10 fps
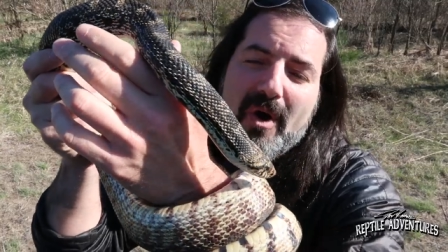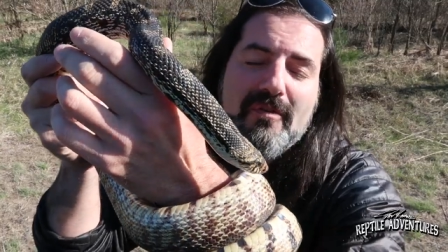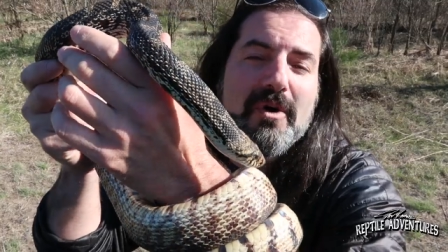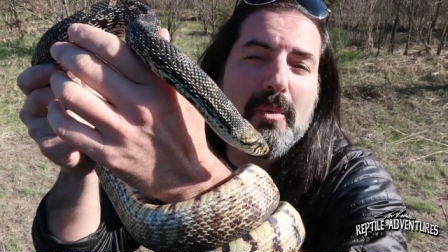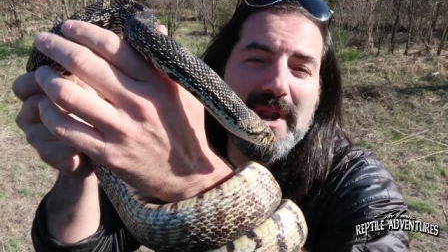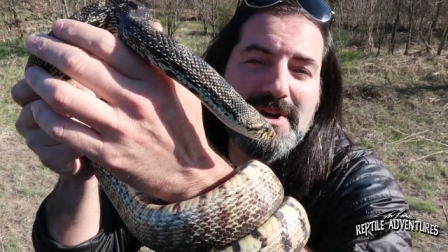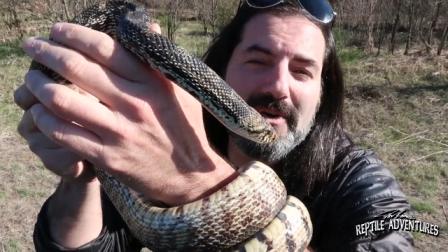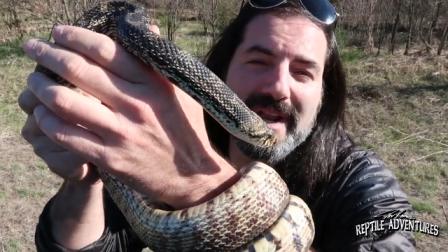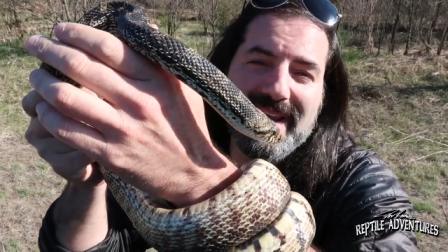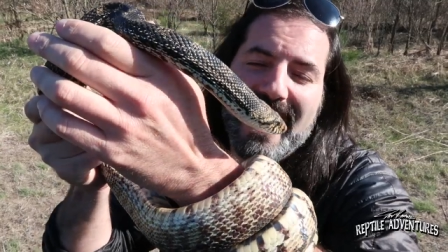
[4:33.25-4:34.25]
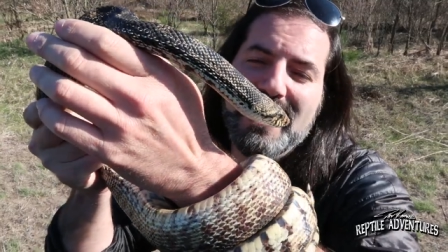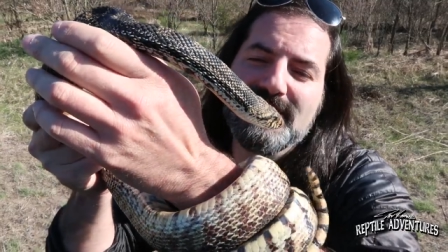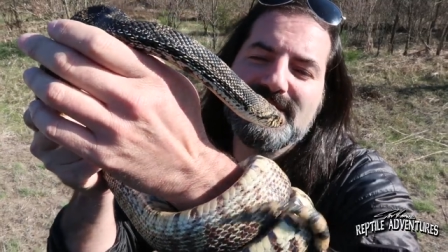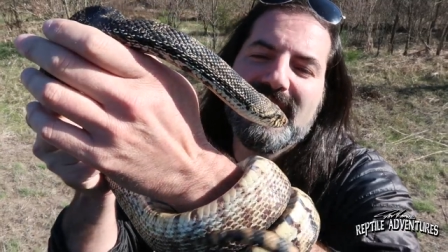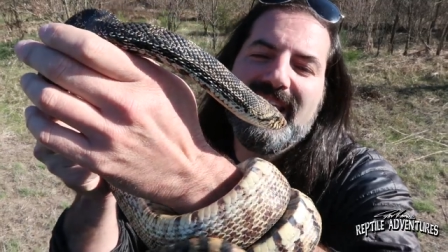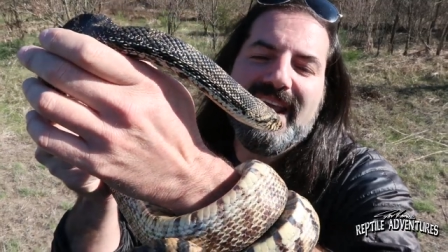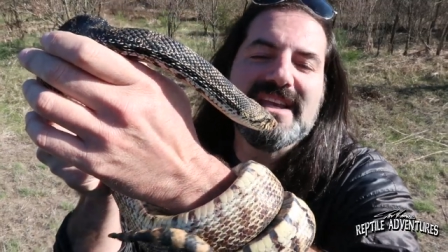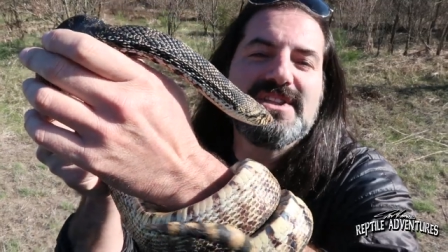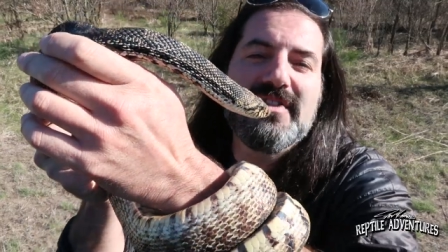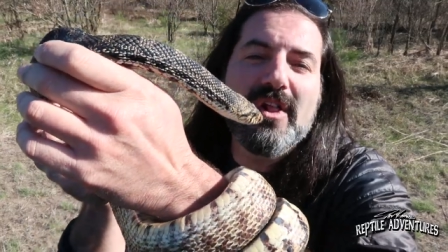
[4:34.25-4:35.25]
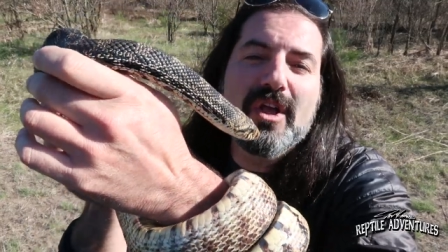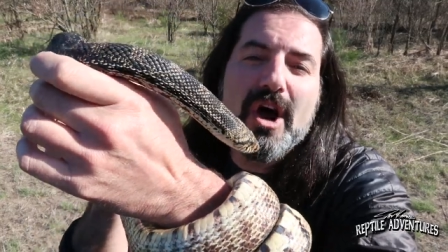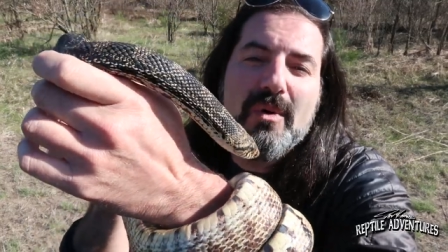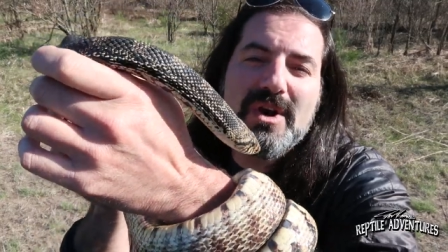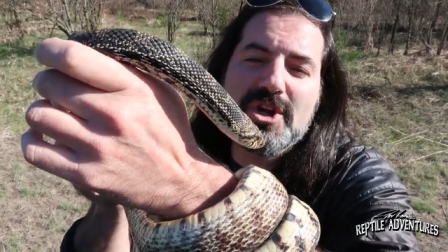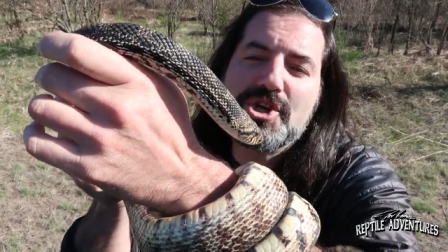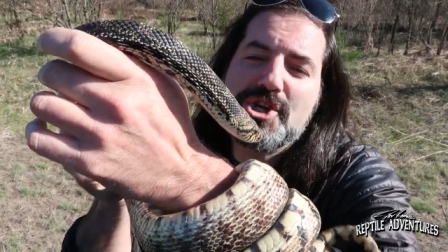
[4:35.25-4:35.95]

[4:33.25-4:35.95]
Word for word: overwintering dens is that they'll go into